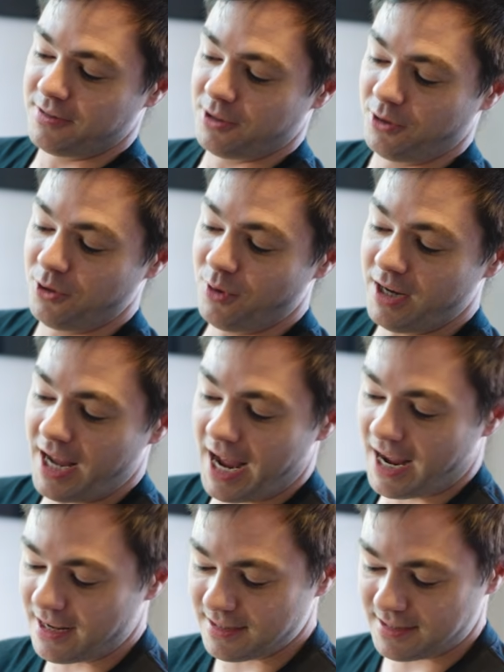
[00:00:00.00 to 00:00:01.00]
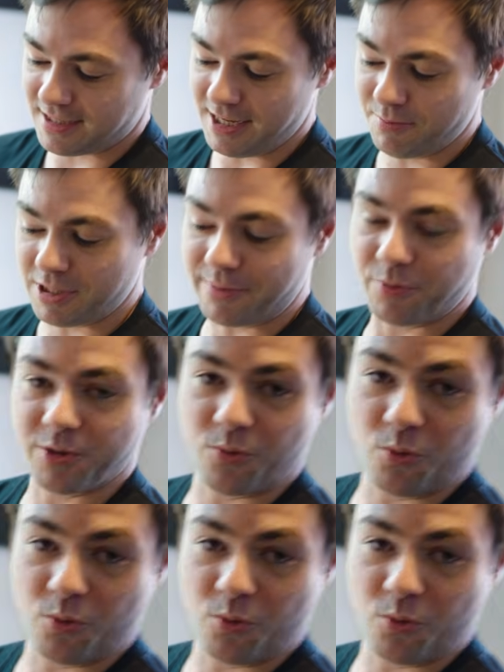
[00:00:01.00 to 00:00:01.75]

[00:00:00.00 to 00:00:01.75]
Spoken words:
DeLua has teamed up with